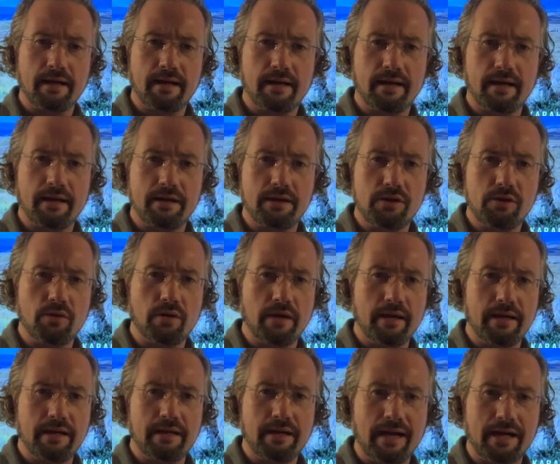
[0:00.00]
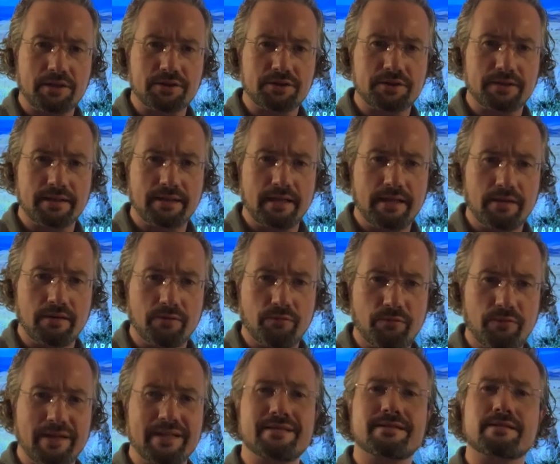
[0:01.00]
it actually
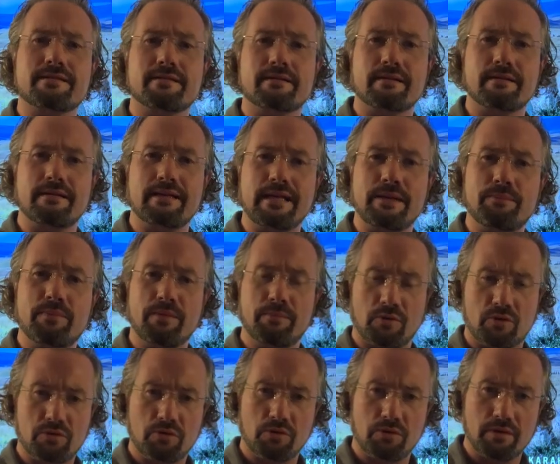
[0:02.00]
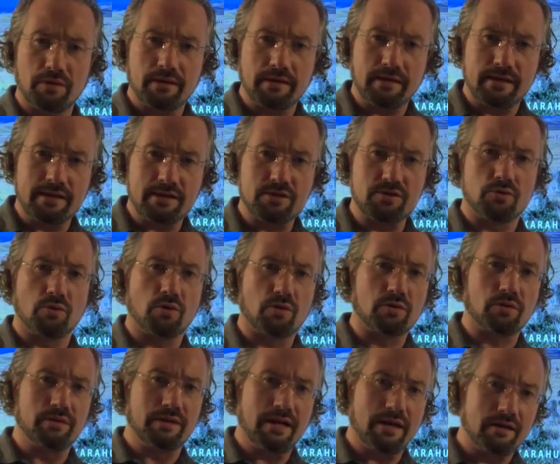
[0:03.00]
fits the biblical
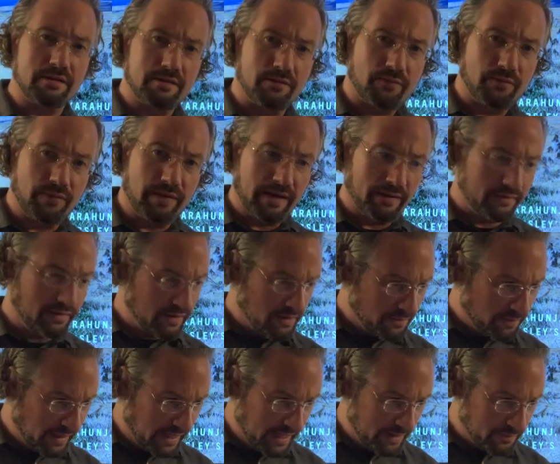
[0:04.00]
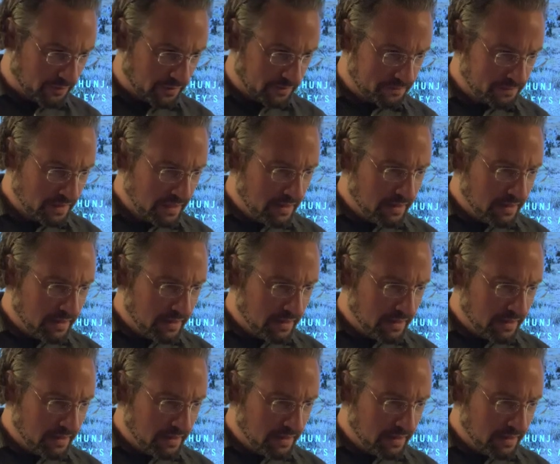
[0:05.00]
historical narrative found in the Bible.